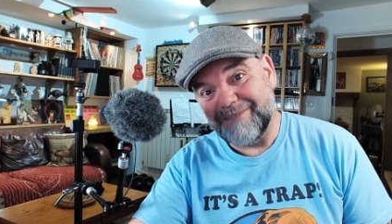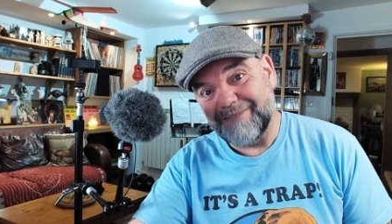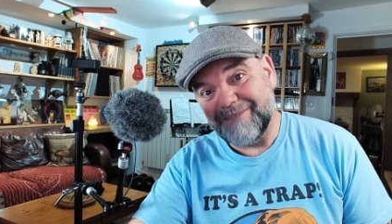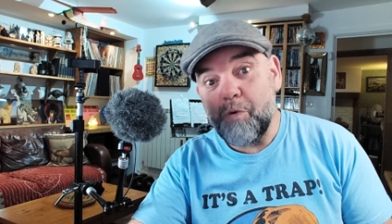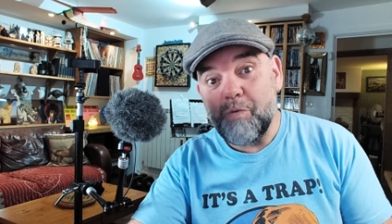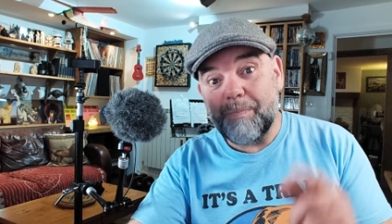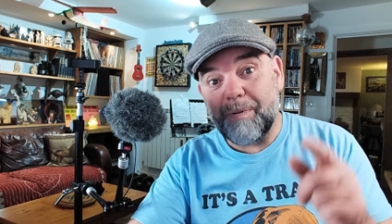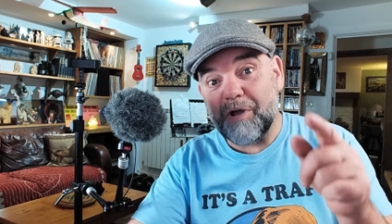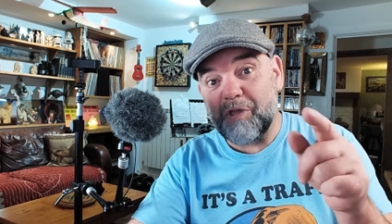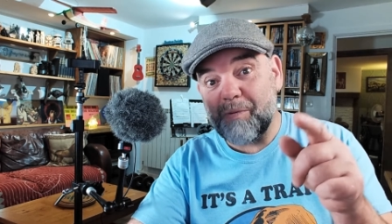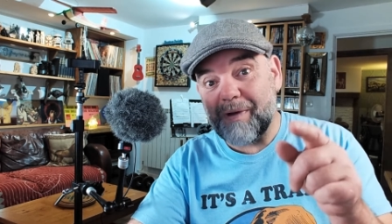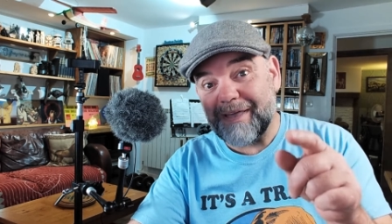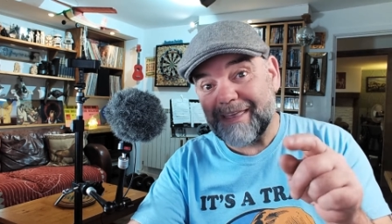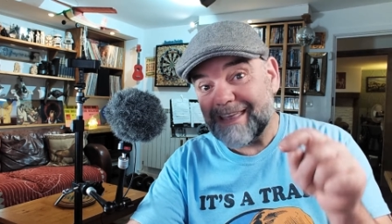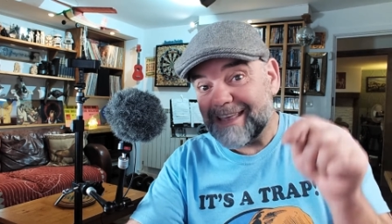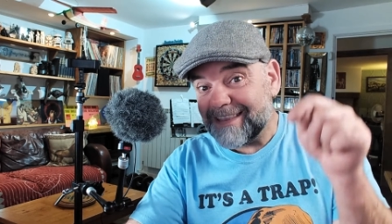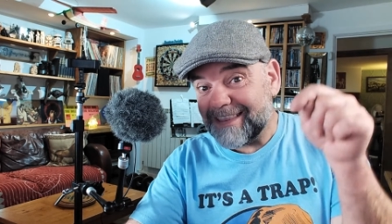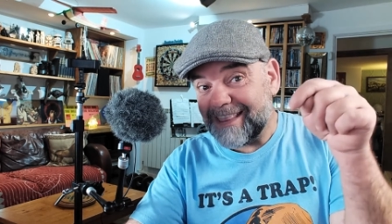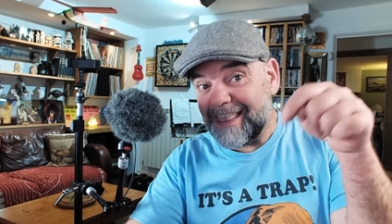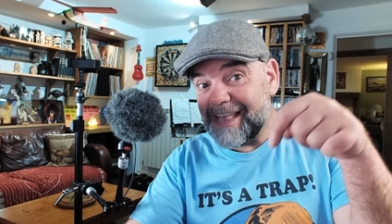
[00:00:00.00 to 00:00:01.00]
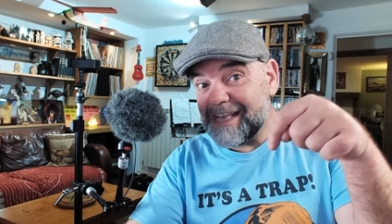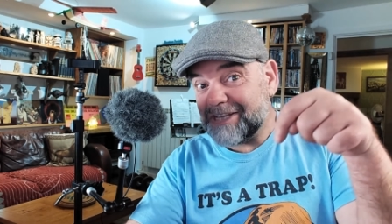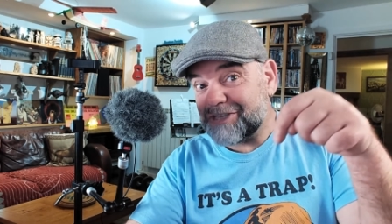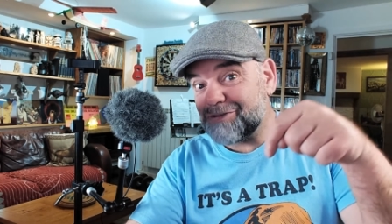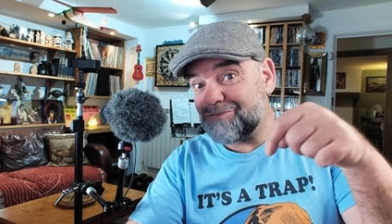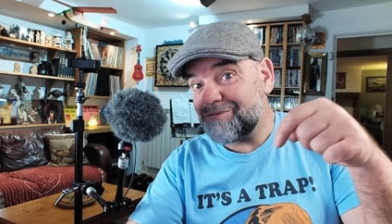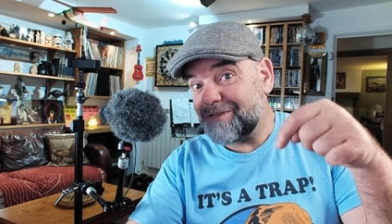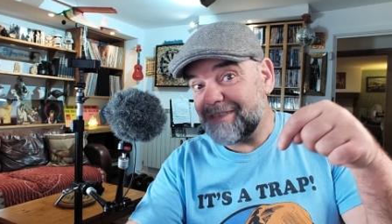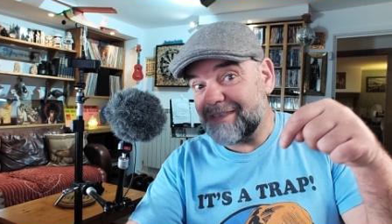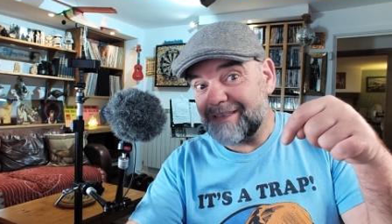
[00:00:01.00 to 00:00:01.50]
Oh, by the way, the links
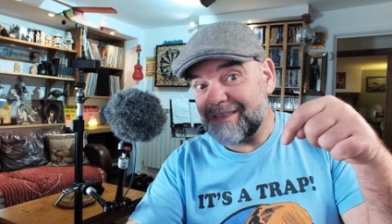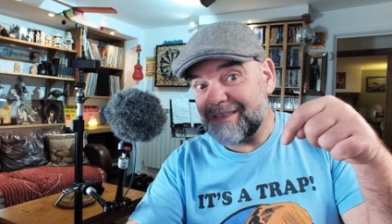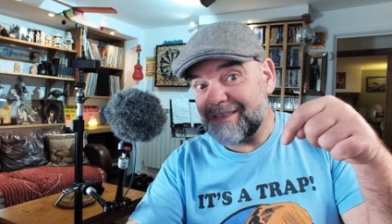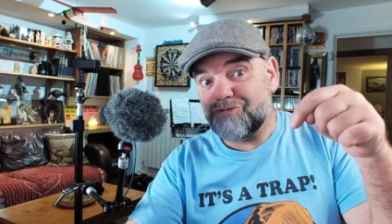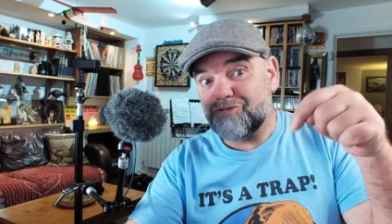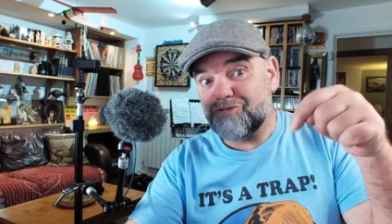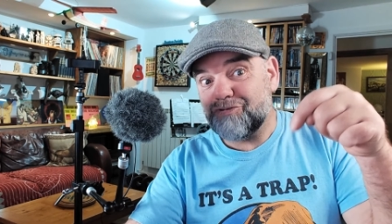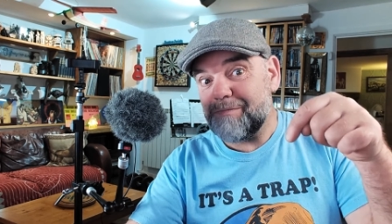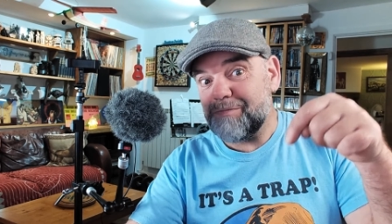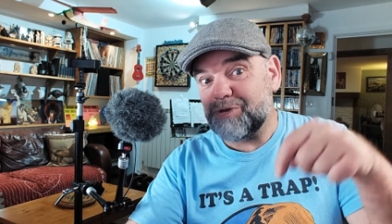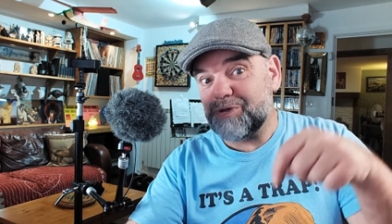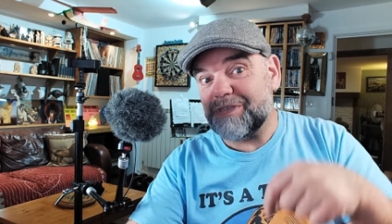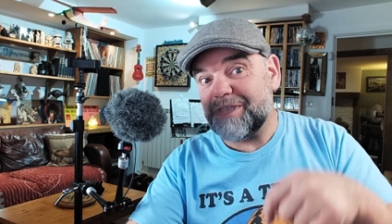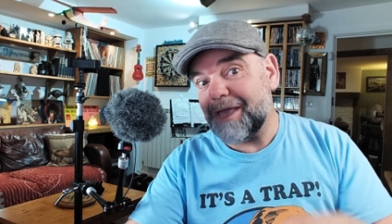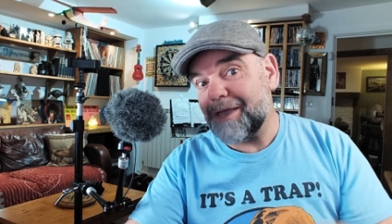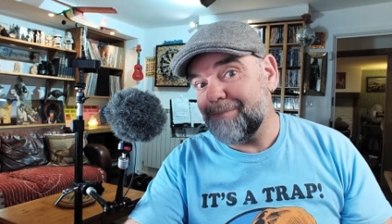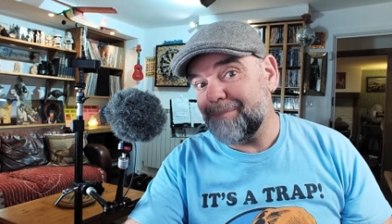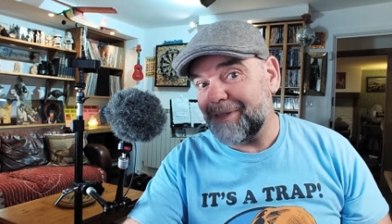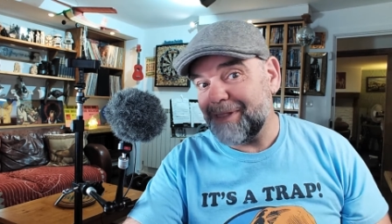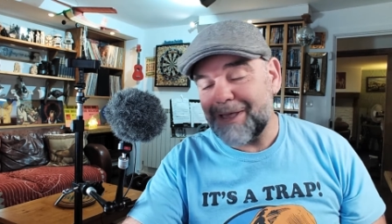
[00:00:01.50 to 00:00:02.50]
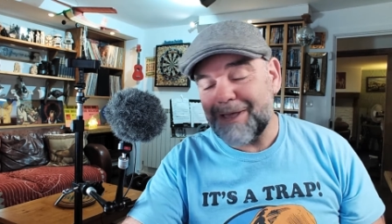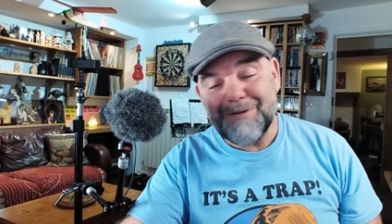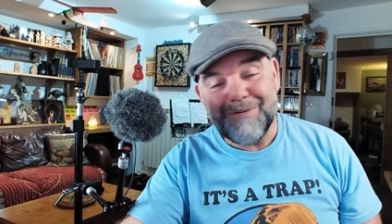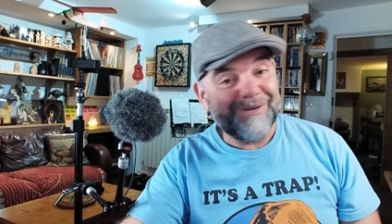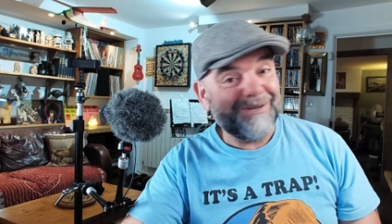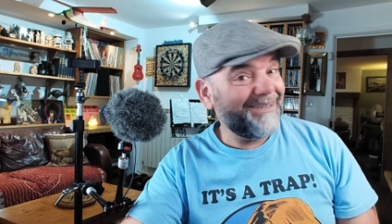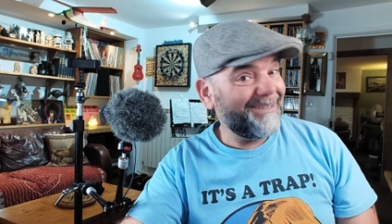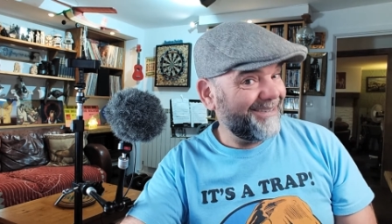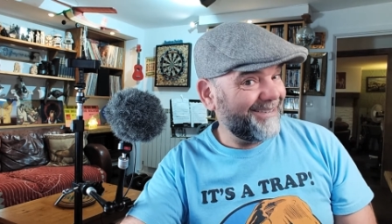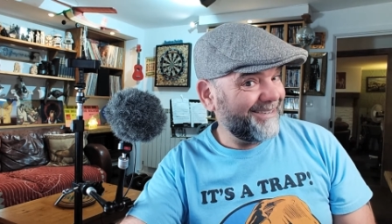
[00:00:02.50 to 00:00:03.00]
are in the description down below.